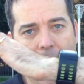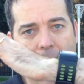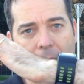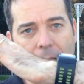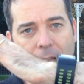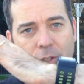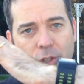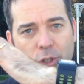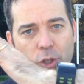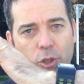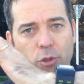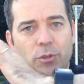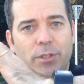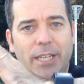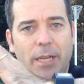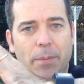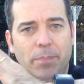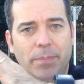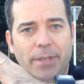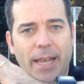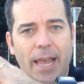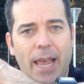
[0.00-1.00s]
as you
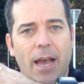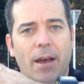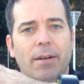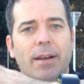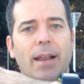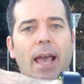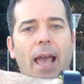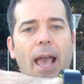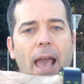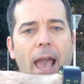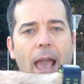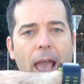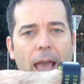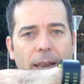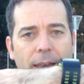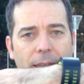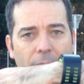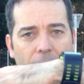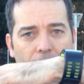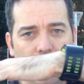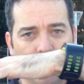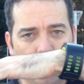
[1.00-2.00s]
dip down
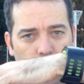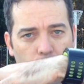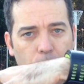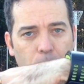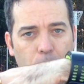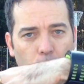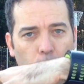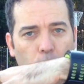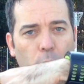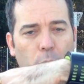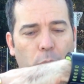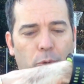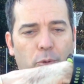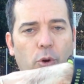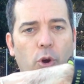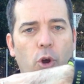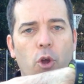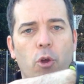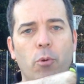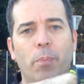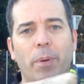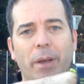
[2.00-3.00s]
and as you pull
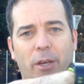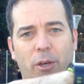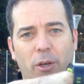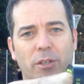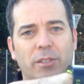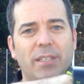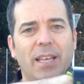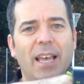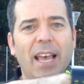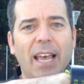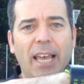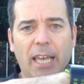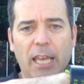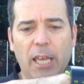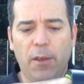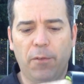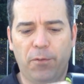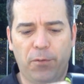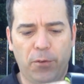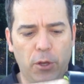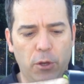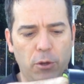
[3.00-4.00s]
through, because
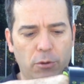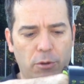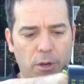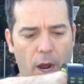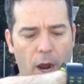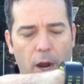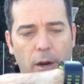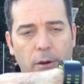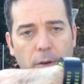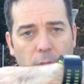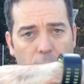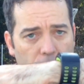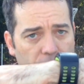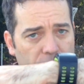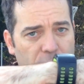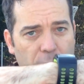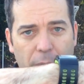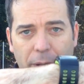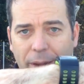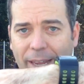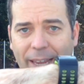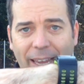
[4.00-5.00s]
if you don't, it's
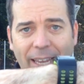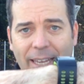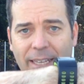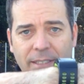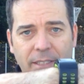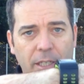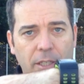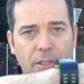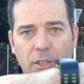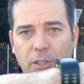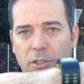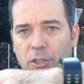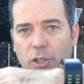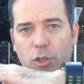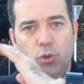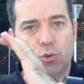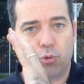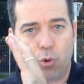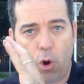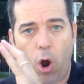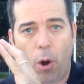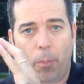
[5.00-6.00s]
very easy just to
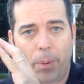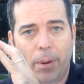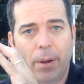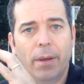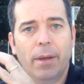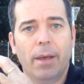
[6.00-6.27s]
drop